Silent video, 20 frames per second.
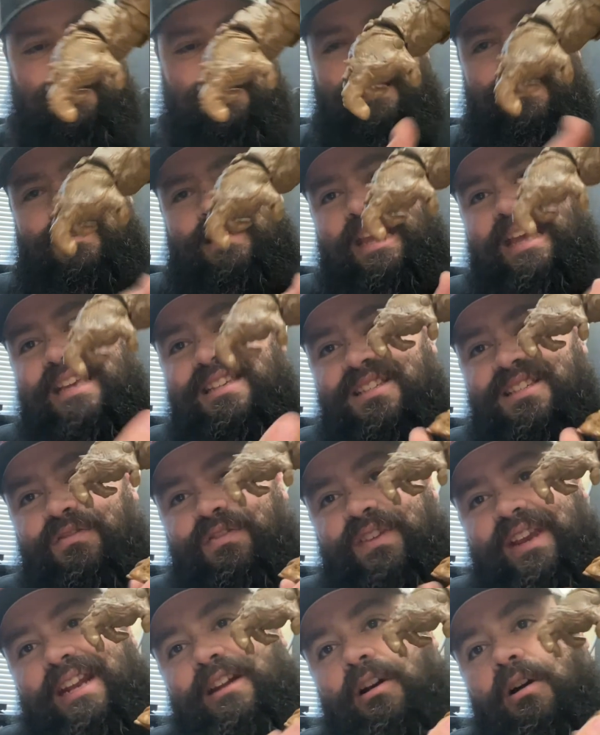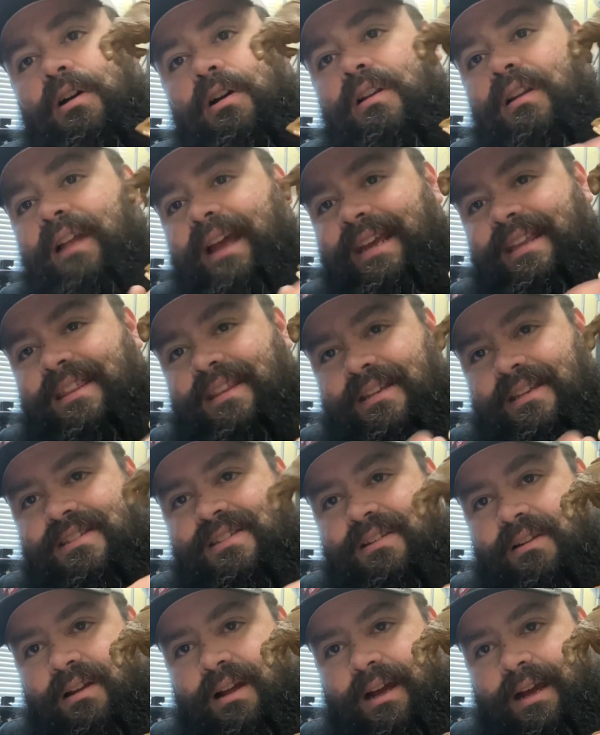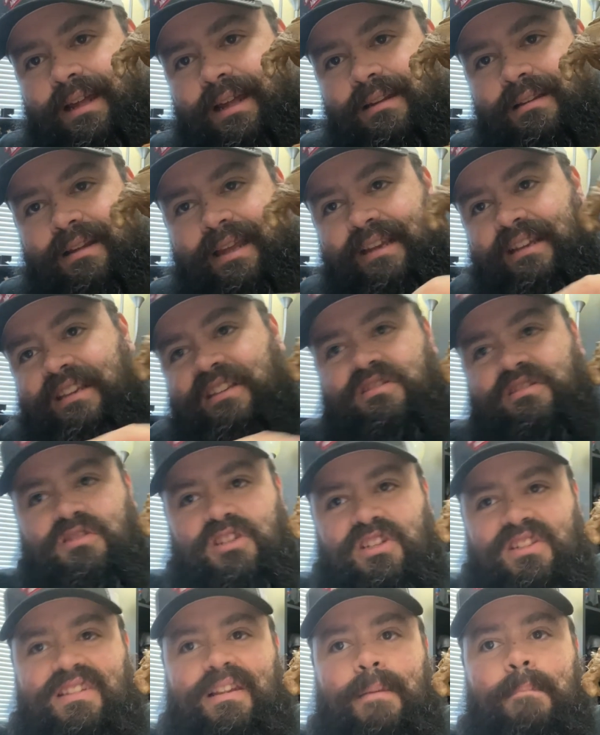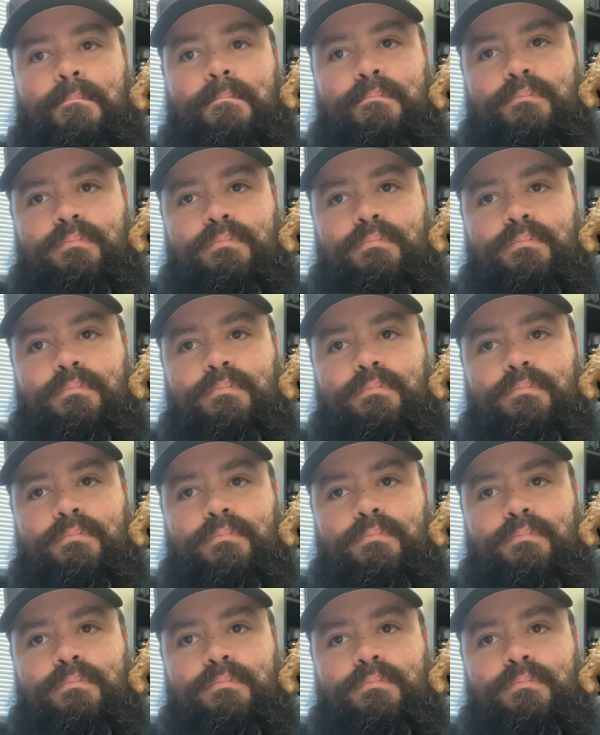his feet are like this a lot, like just a